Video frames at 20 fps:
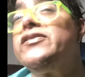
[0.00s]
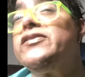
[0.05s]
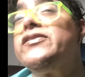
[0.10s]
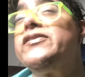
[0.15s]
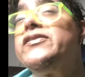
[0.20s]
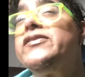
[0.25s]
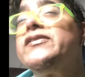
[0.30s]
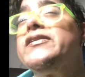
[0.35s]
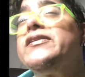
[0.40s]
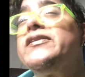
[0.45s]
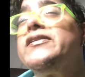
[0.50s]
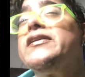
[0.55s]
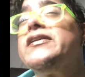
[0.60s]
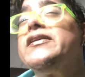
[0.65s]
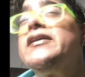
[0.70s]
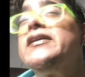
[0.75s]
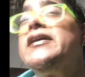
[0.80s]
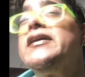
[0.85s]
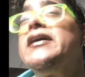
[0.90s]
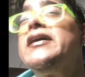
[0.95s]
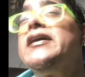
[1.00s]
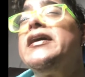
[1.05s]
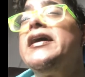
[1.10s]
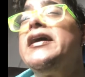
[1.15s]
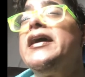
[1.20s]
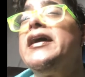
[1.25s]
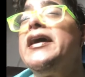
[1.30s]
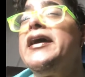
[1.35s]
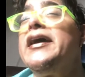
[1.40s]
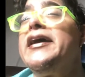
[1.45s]
to consider
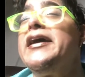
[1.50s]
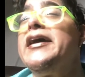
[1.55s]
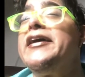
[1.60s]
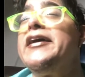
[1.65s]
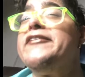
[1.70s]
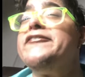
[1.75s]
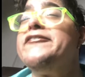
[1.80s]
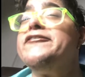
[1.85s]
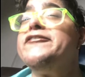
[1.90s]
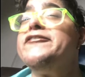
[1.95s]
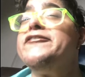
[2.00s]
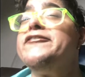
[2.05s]
the needs of